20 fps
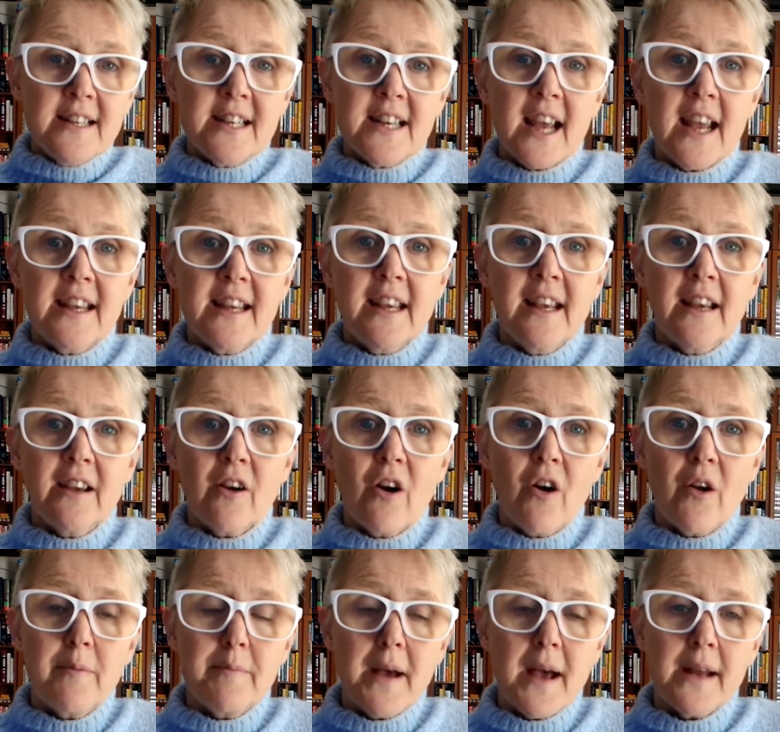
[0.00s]
taking
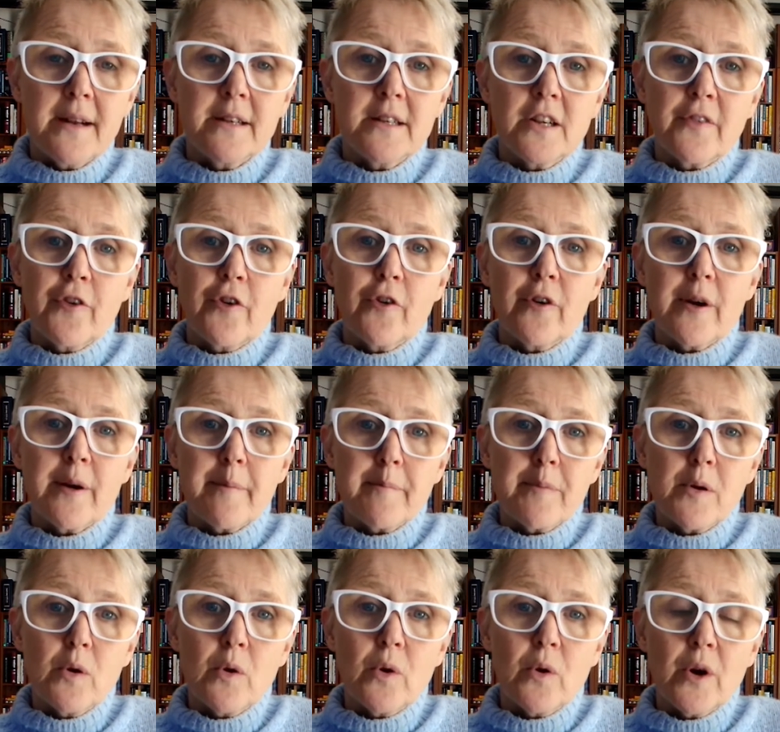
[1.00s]
on matters for
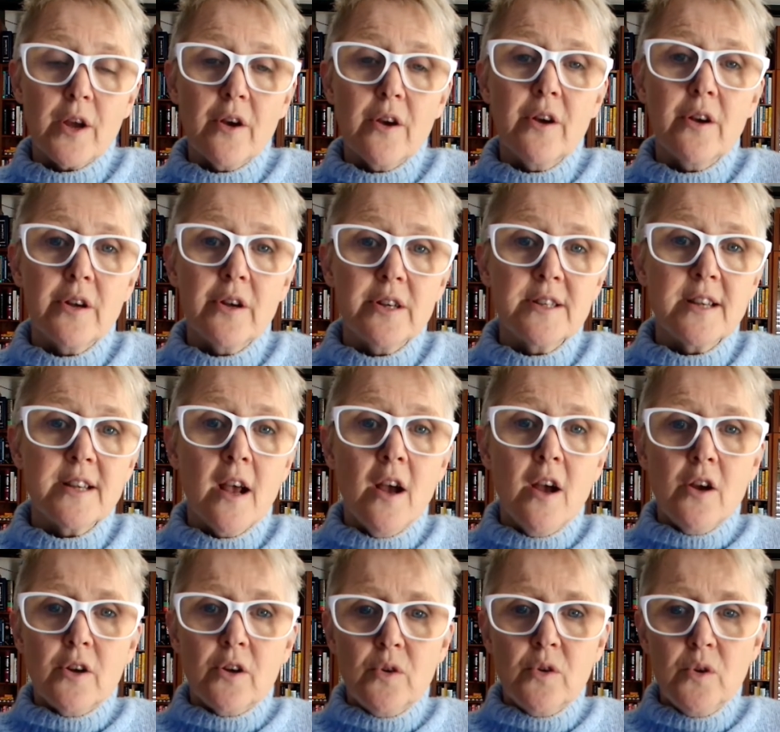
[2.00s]
employers
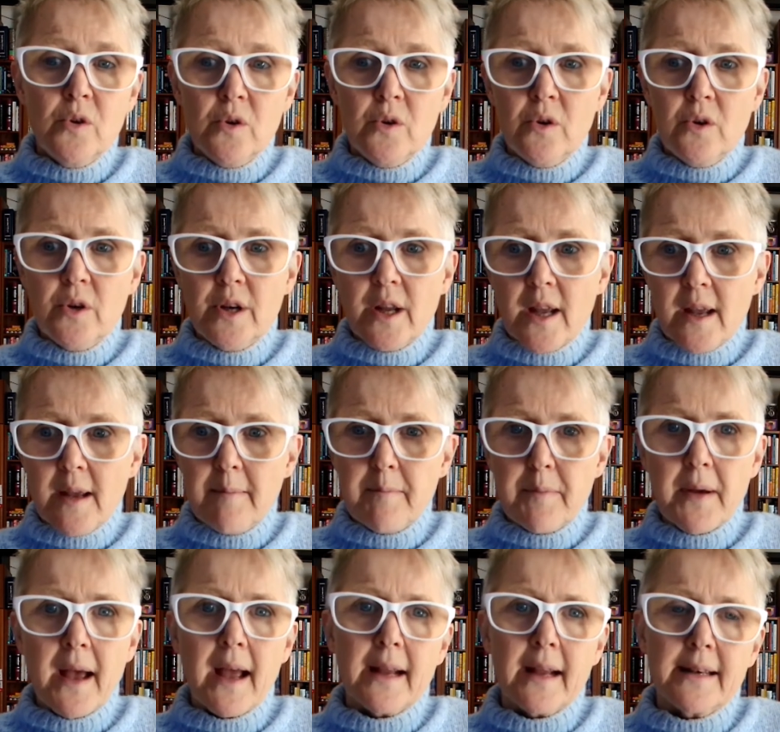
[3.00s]
could
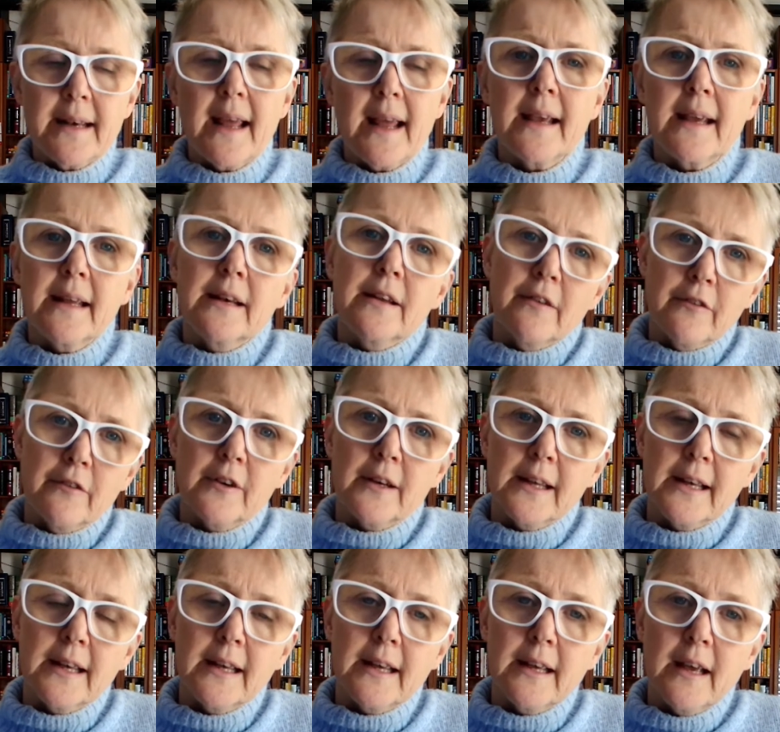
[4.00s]
impact
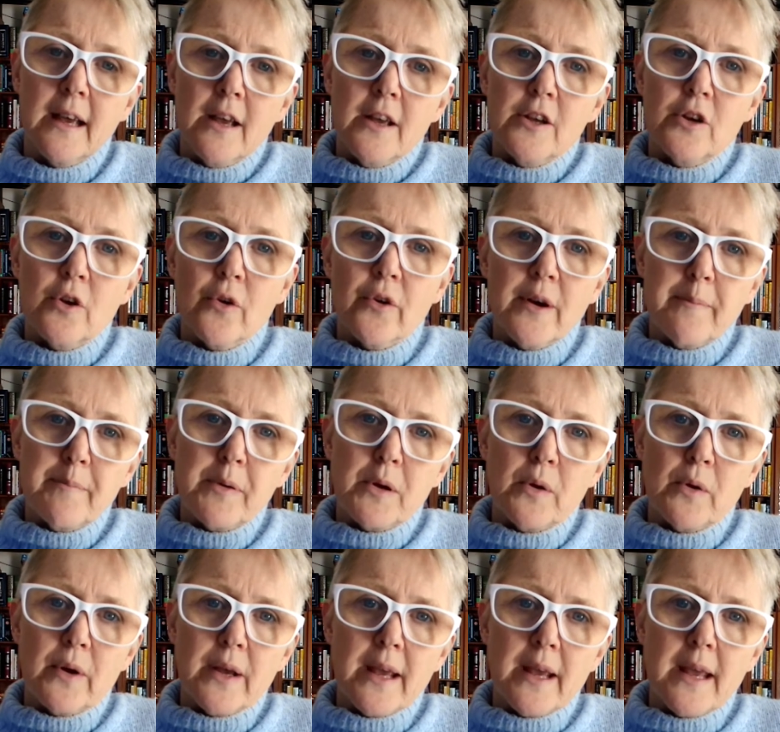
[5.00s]
negatively your
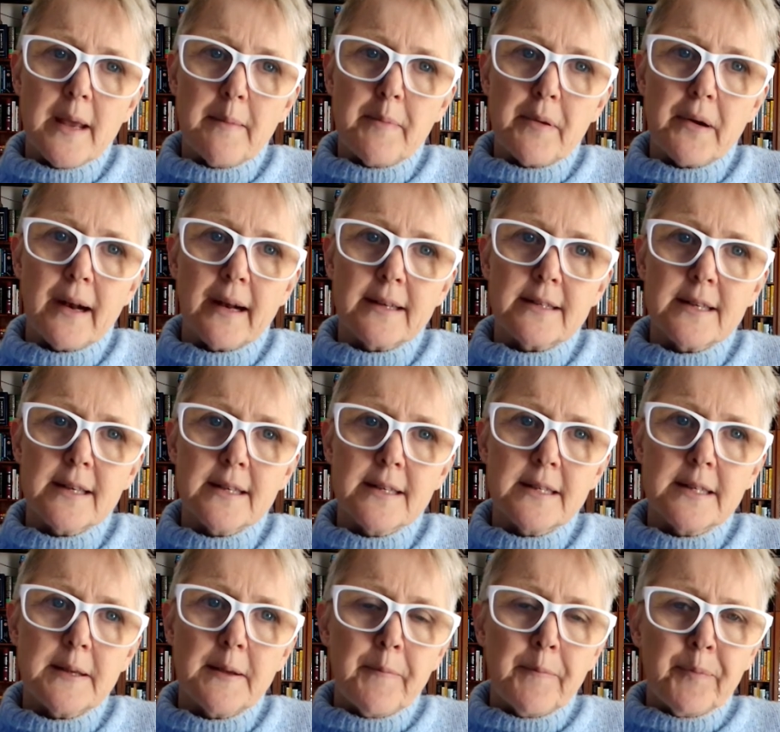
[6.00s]
employee
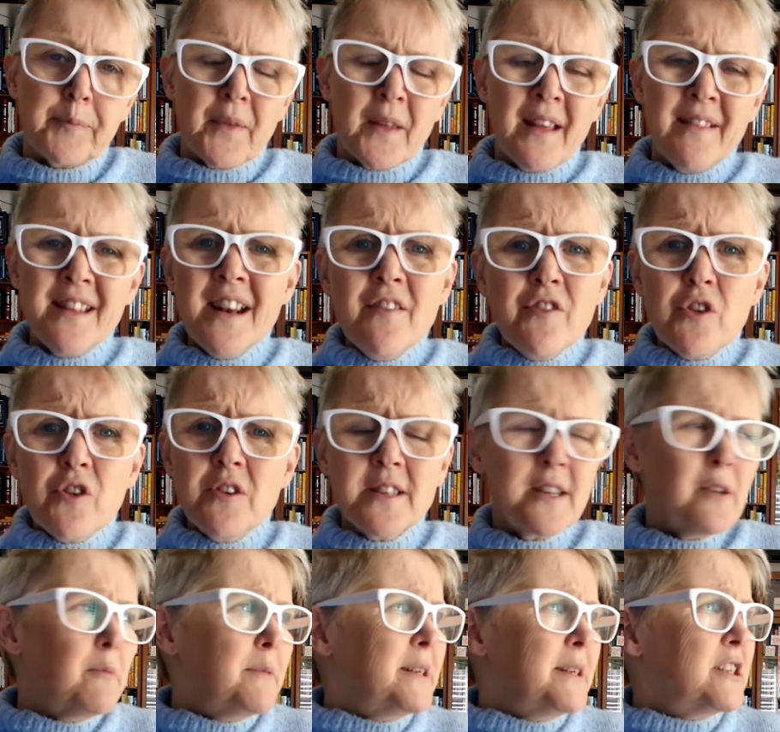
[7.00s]
practice. Then, of course,
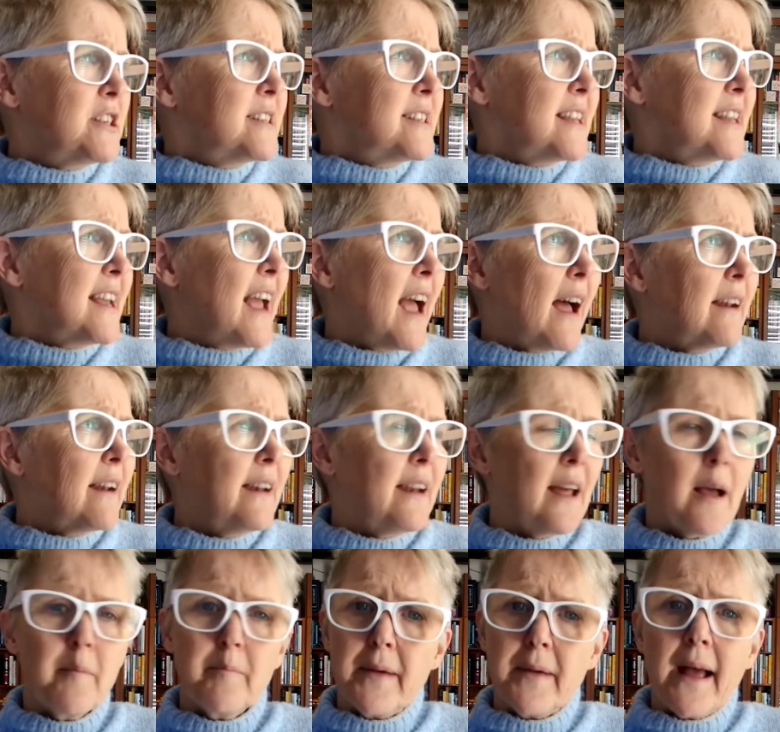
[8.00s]
there'll be just the
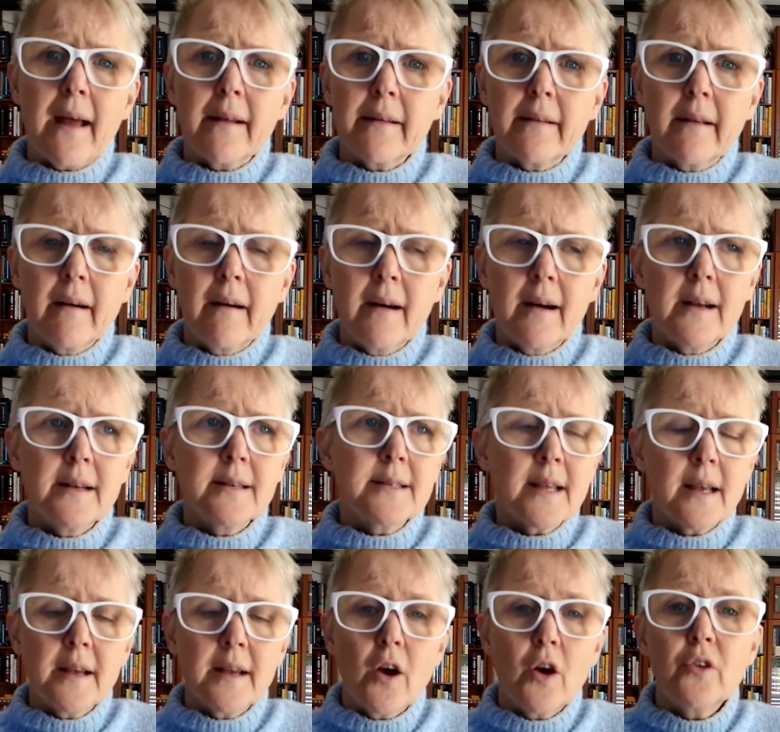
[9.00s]
out-and-out bad guys.
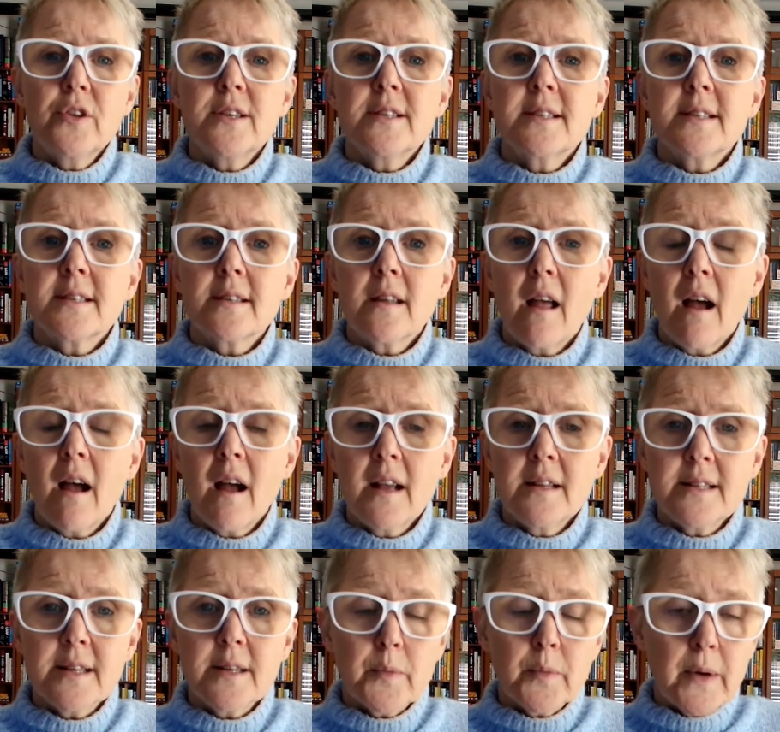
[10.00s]
On the
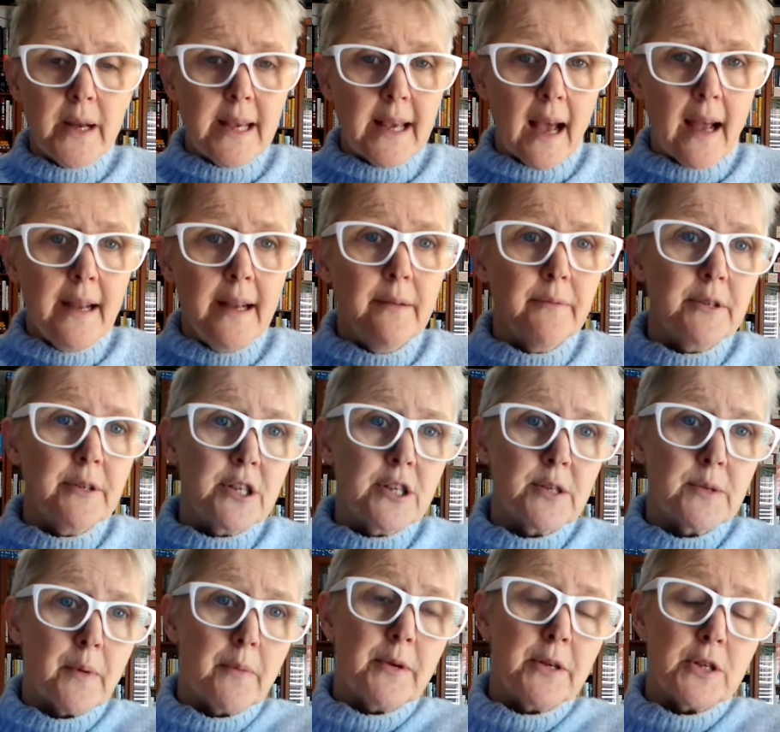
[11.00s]
slides in week 8, which
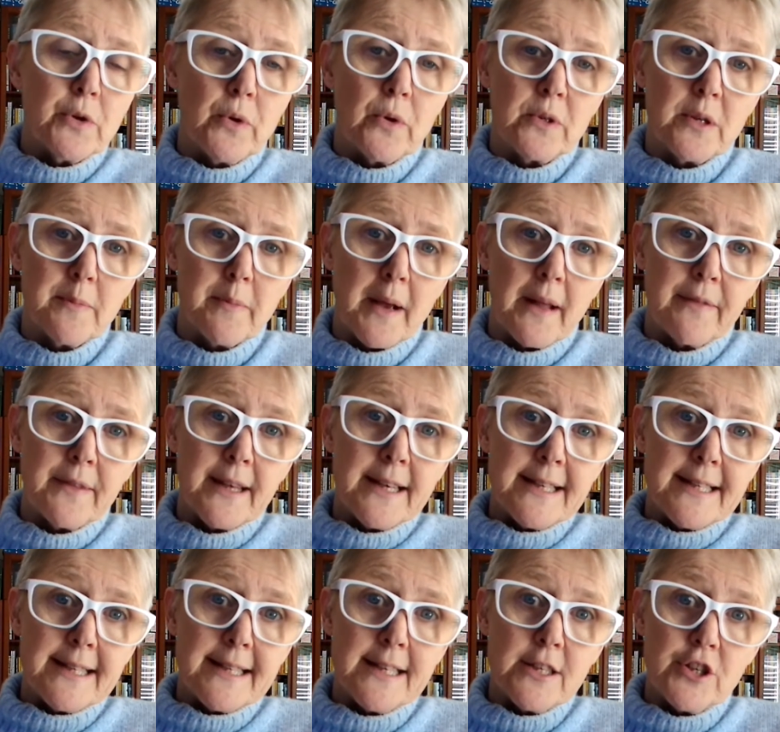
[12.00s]
is when we talked about
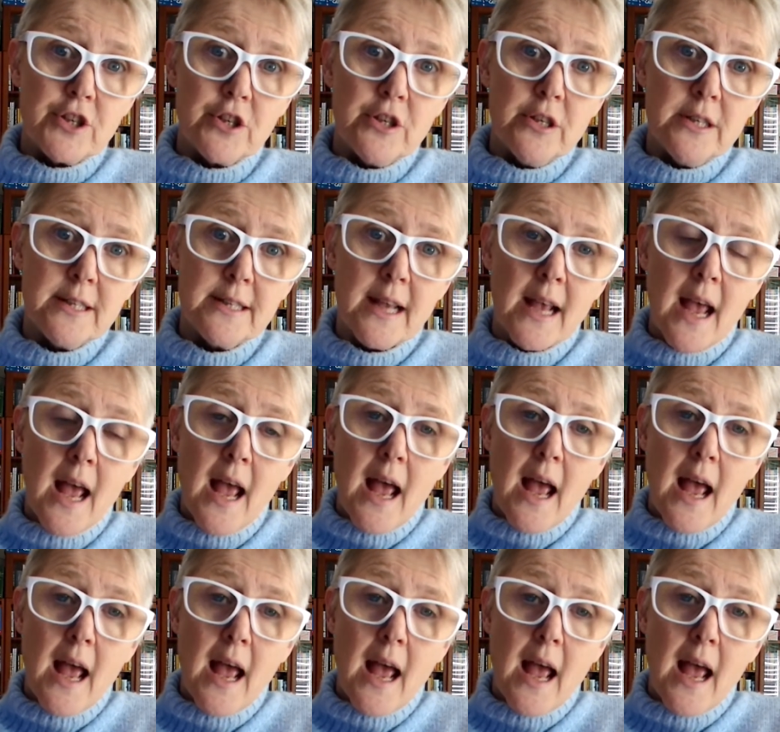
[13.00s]
these issues,